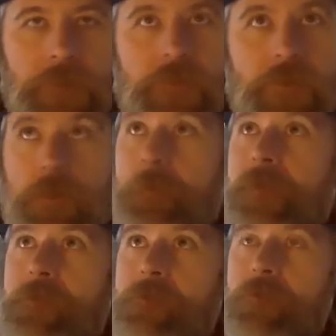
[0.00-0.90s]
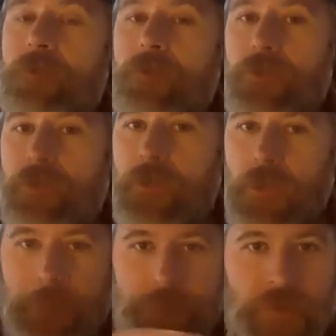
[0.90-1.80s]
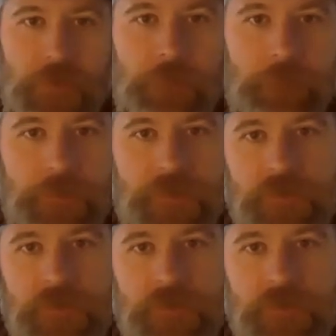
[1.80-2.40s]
Let's talk about clipped in